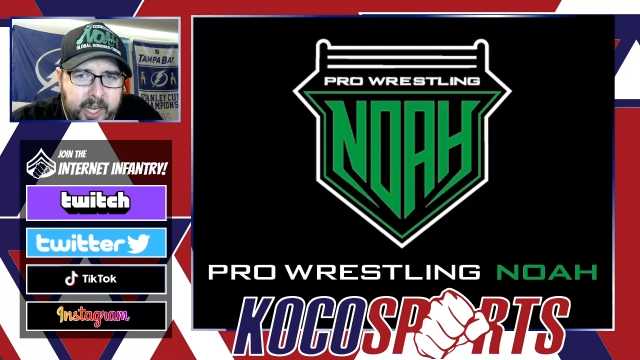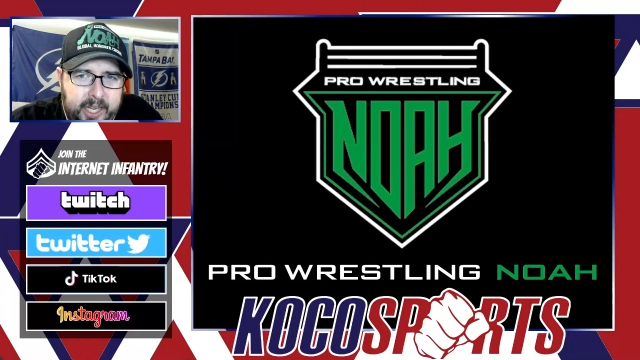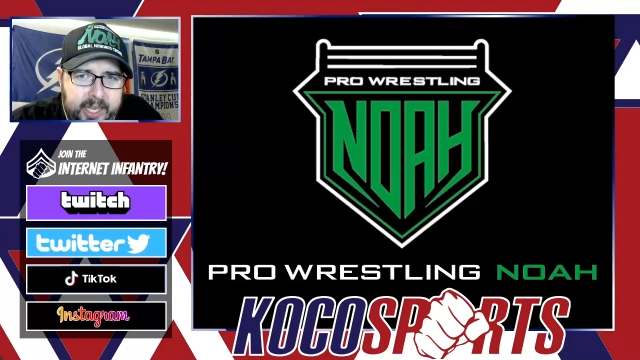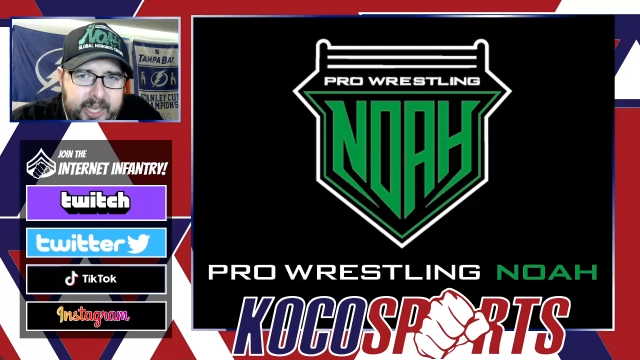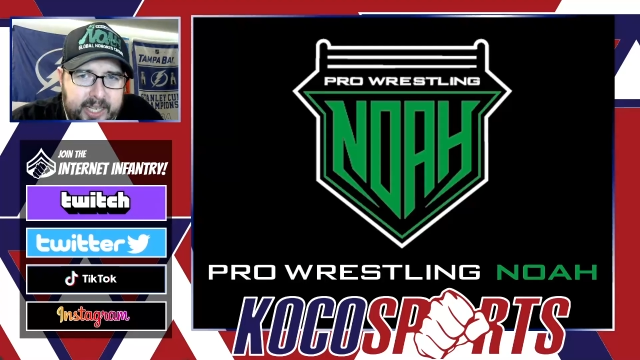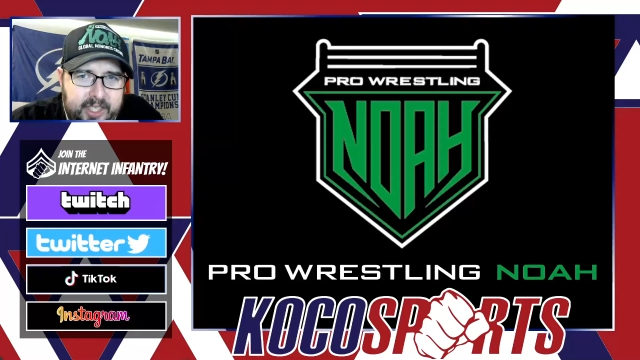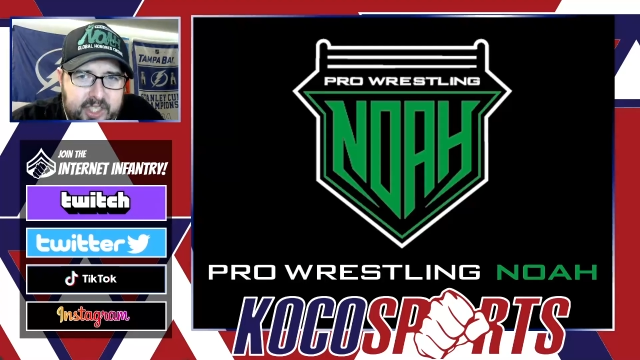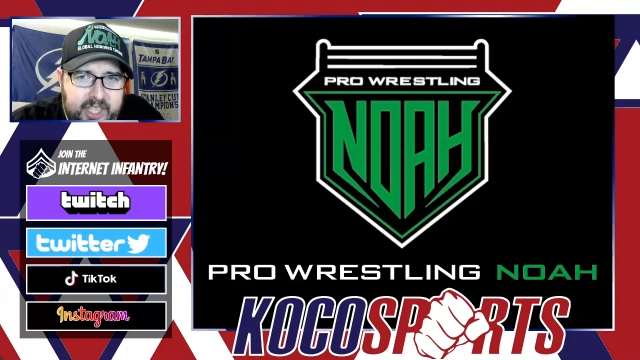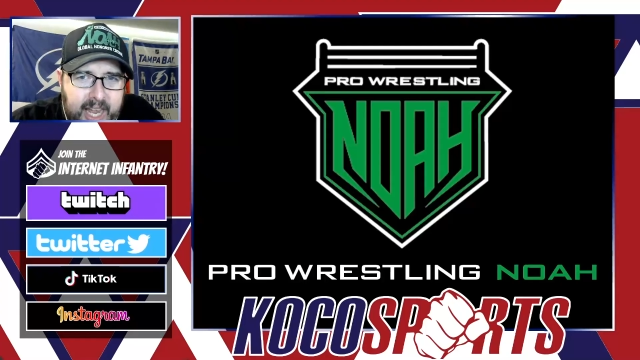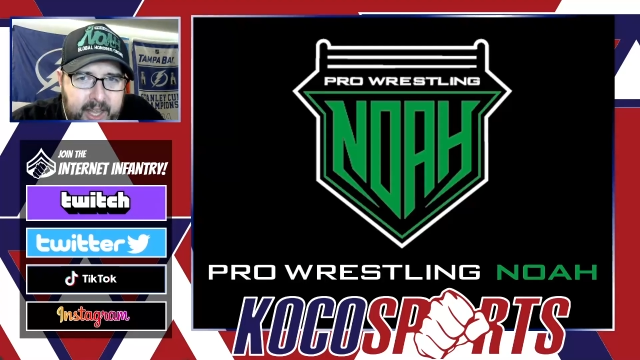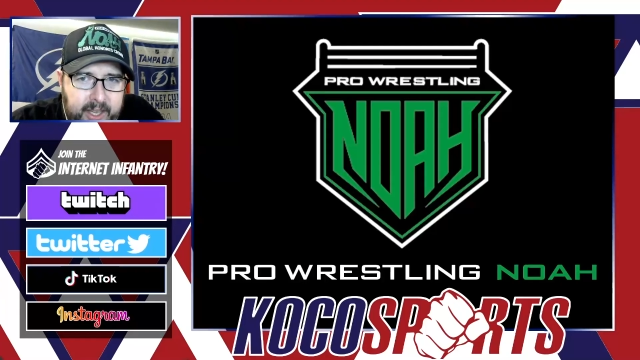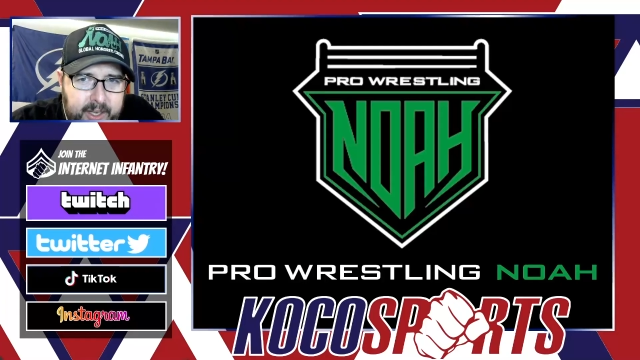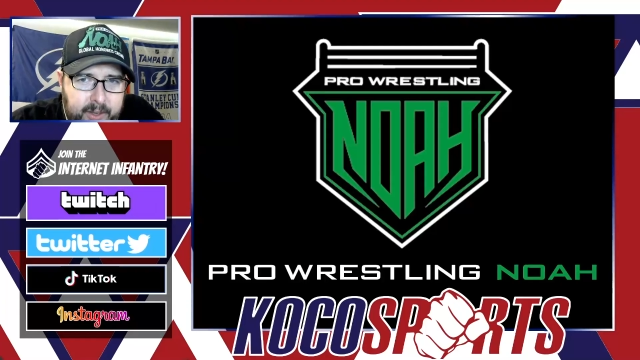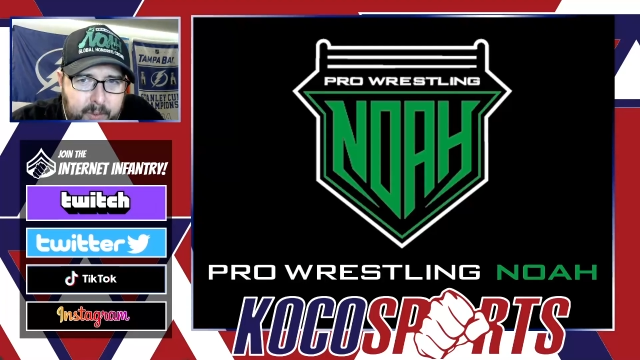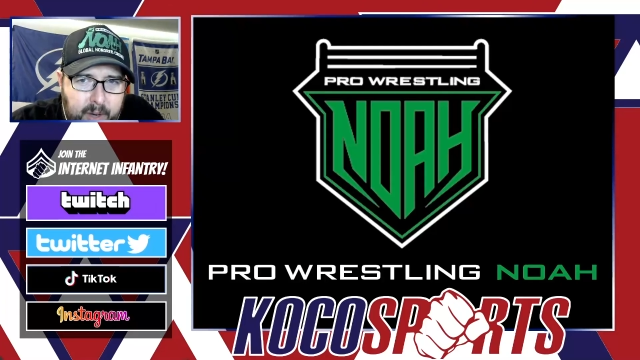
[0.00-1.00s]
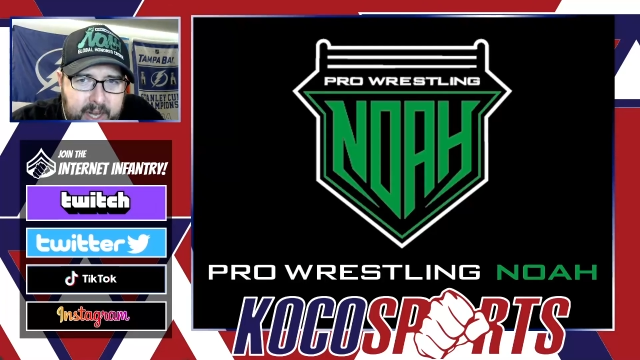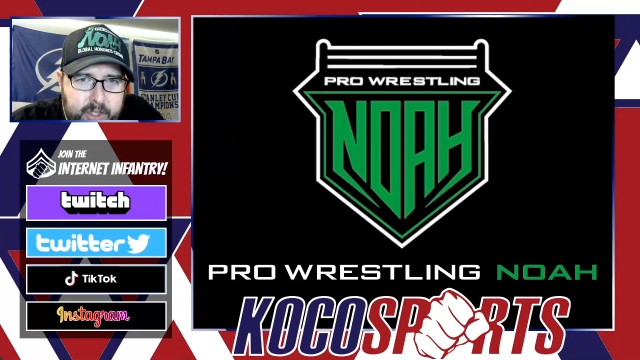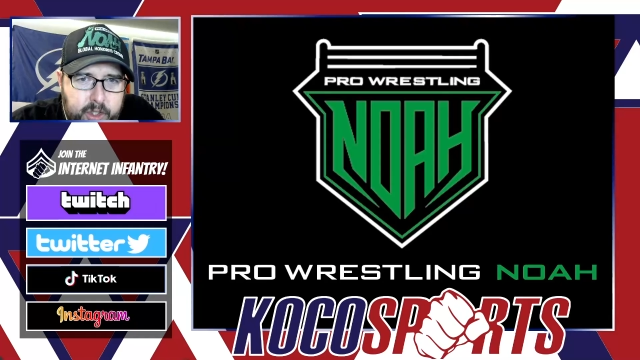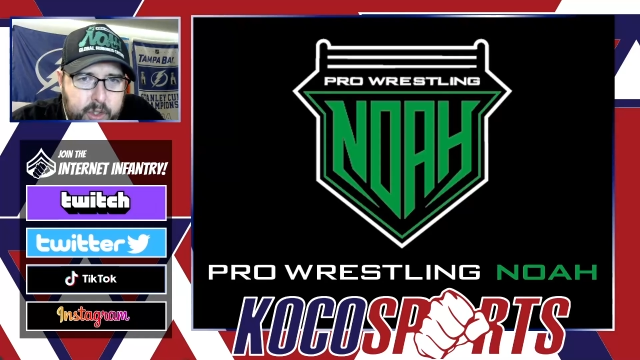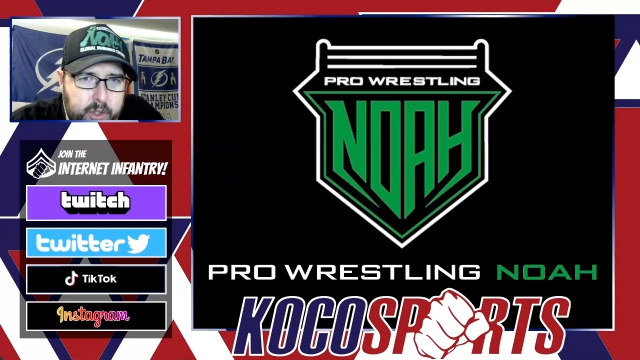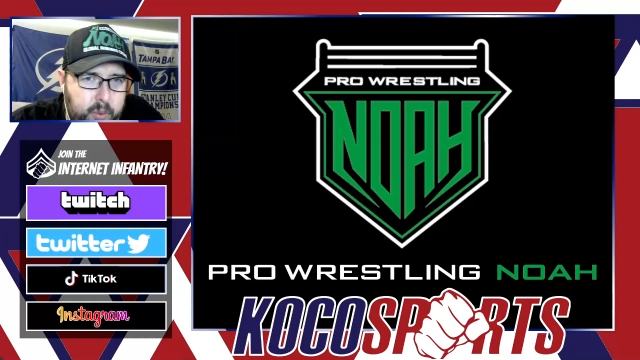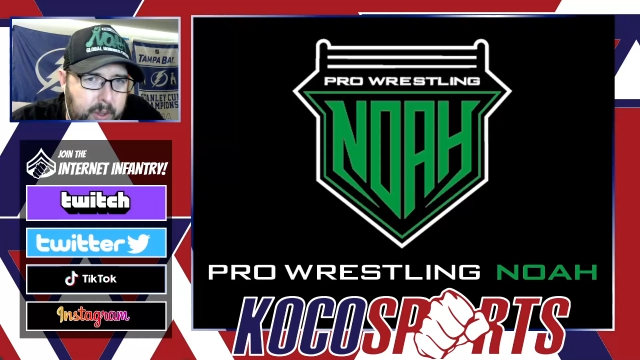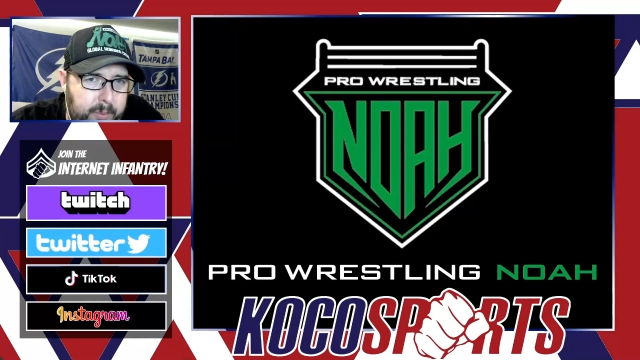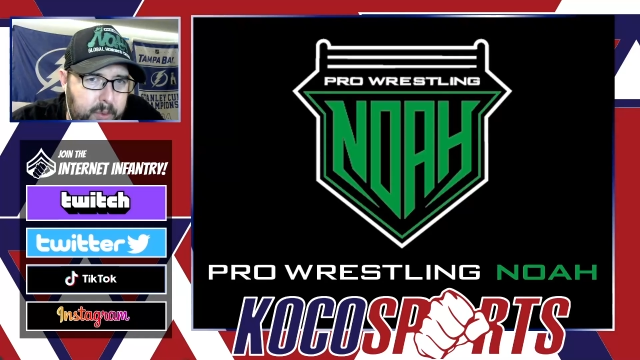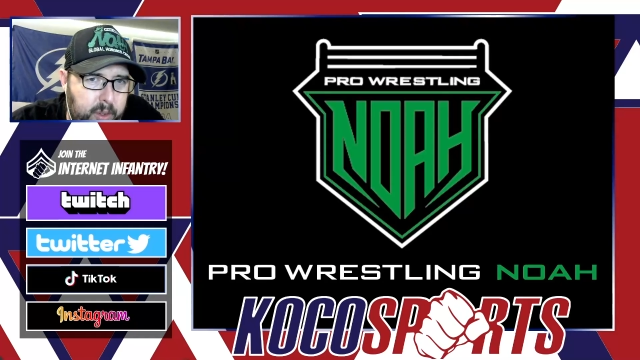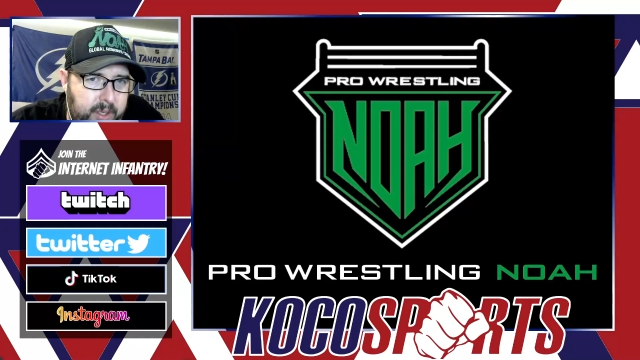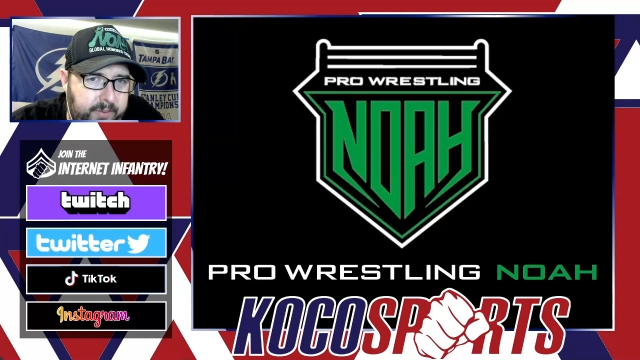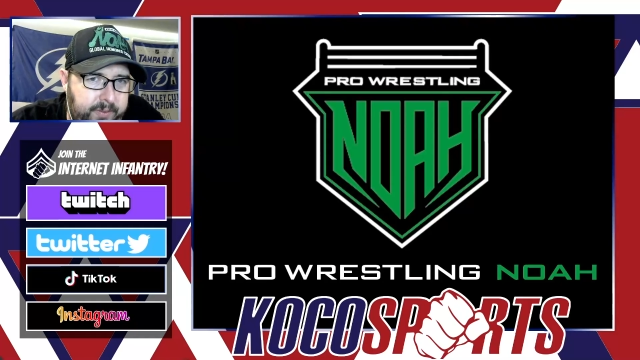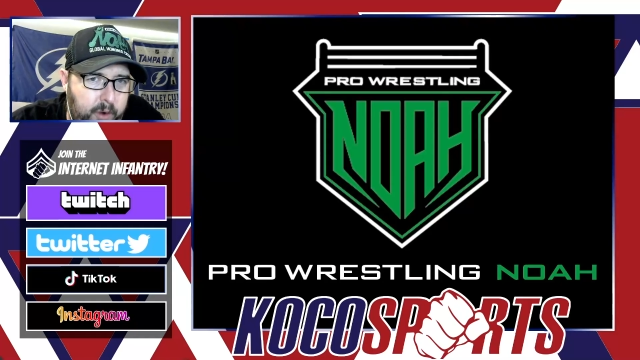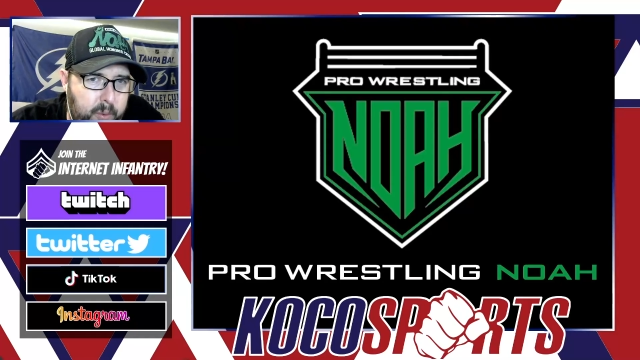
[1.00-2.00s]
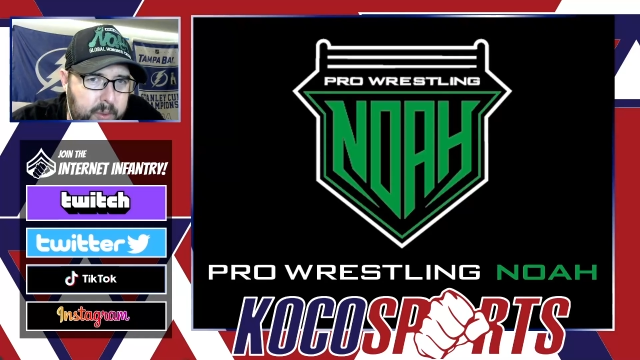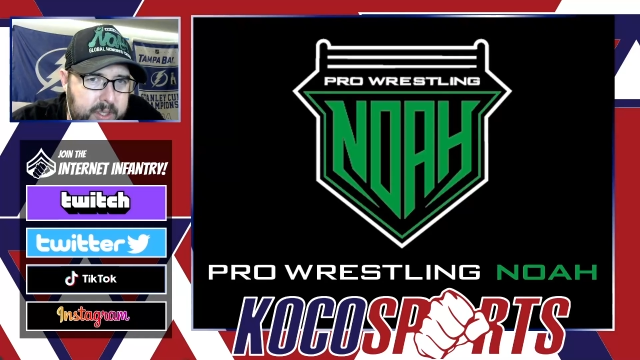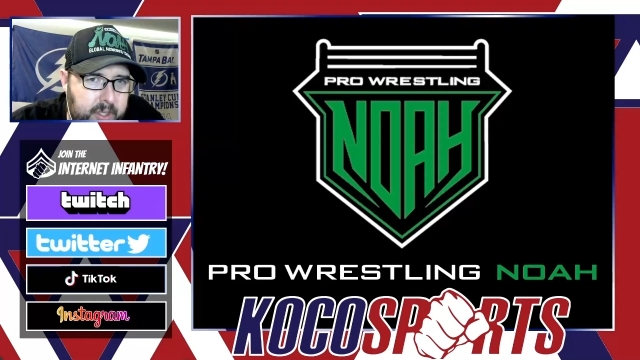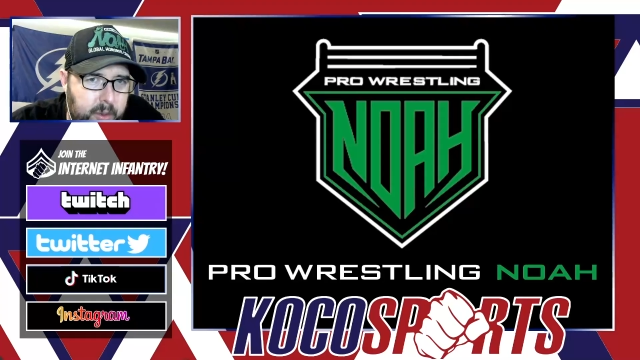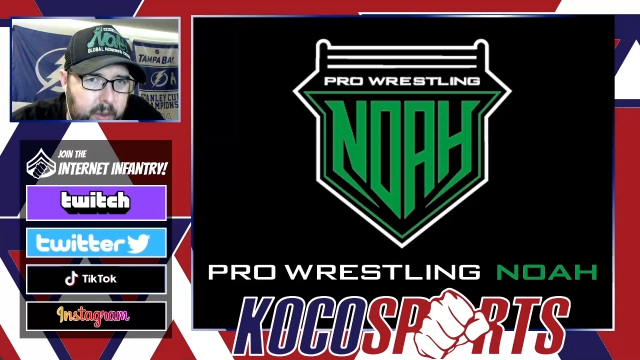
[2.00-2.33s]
You got Stallion Rogers, who I'm looking forward to